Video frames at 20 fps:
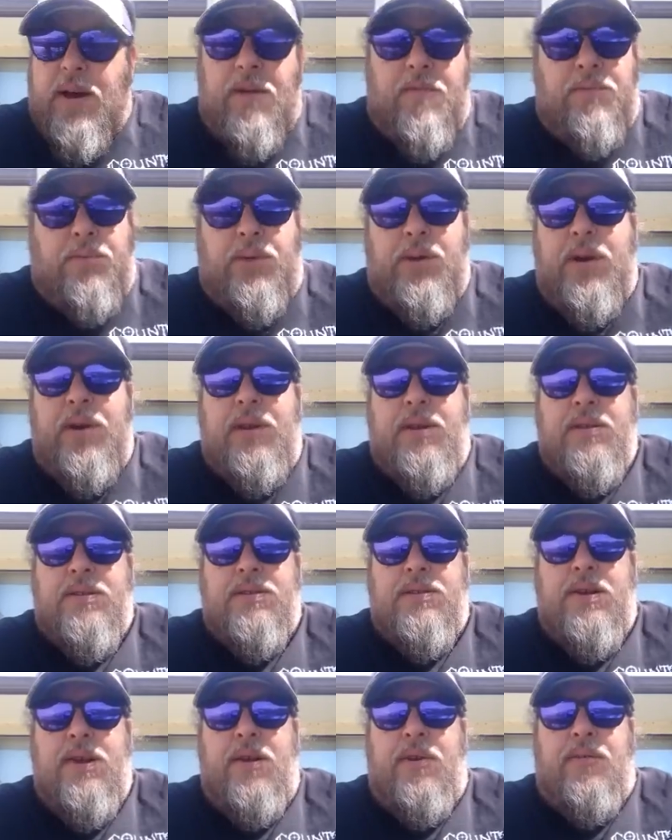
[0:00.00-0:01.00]
have plenty of
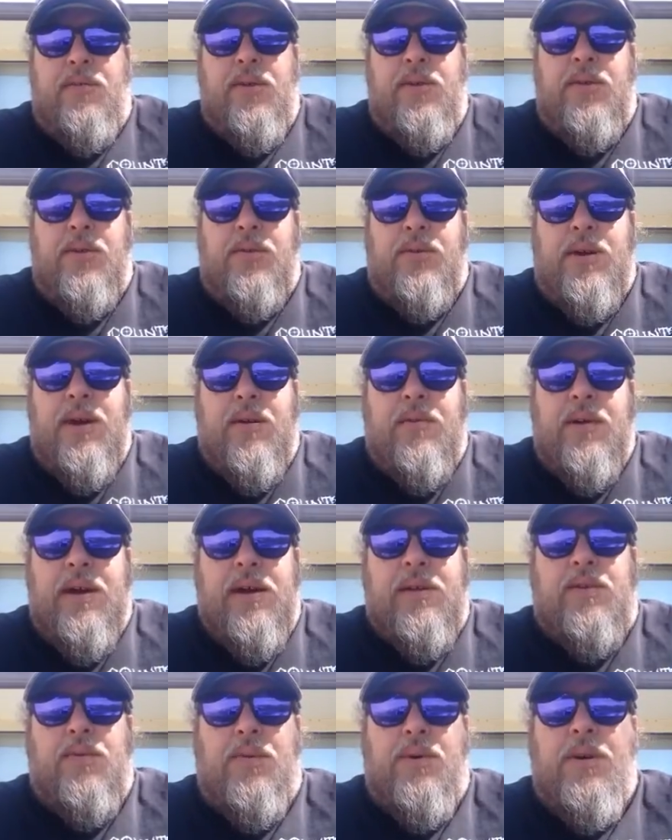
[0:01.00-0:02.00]
stuff and you'll never
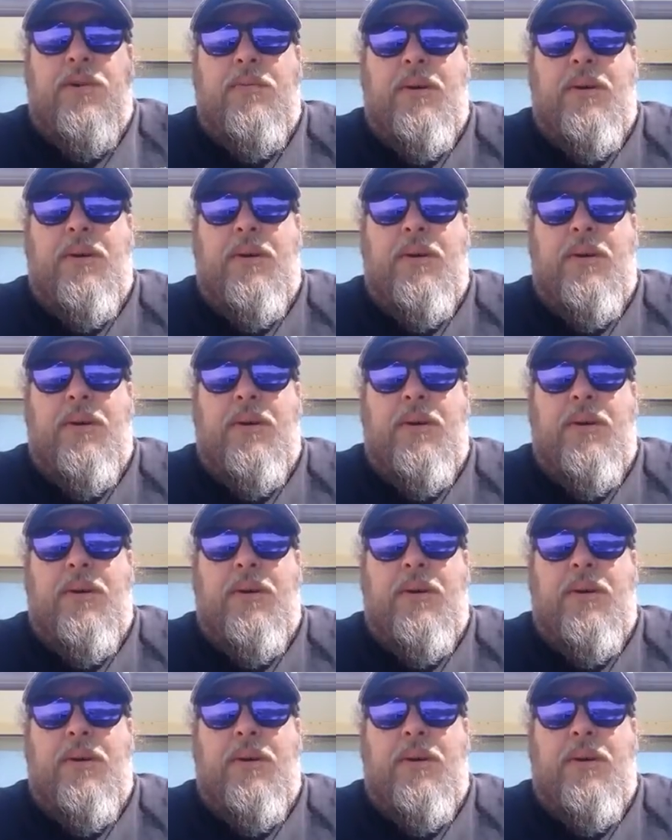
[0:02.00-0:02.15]
have to worry